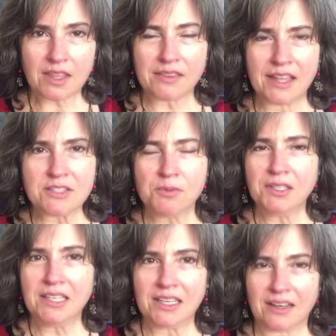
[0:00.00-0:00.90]
that's
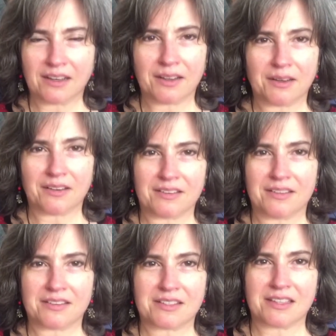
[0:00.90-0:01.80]
really
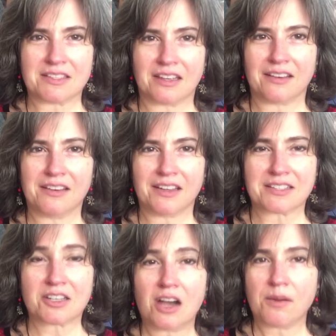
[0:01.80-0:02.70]
it's
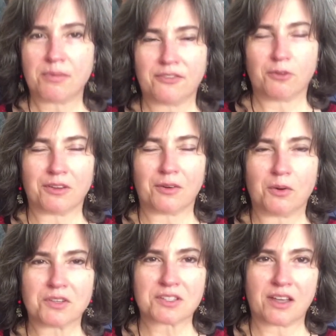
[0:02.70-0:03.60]
a cart before the
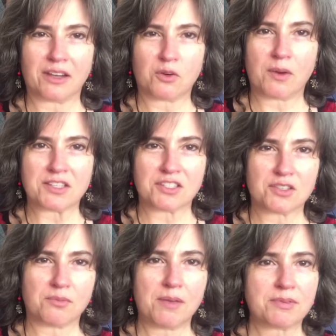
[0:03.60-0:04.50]
horse kind of question.
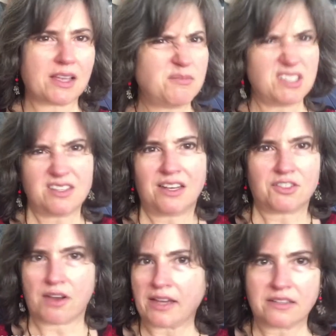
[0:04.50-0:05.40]
So when people say, I'm just not
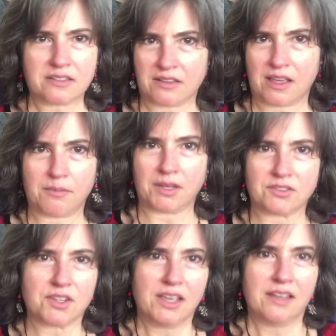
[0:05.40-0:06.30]
attracted to them,
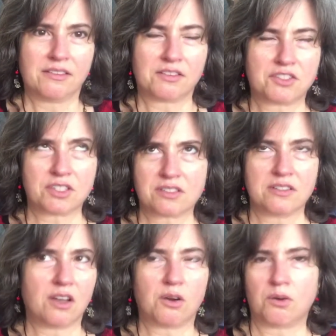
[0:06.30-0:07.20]
there's just
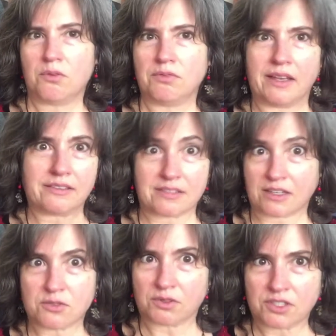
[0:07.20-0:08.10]
no like
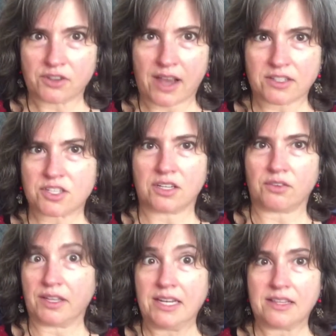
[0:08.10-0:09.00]
sexual attraction
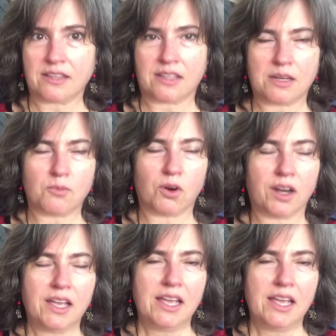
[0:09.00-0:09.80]
or anything anymore,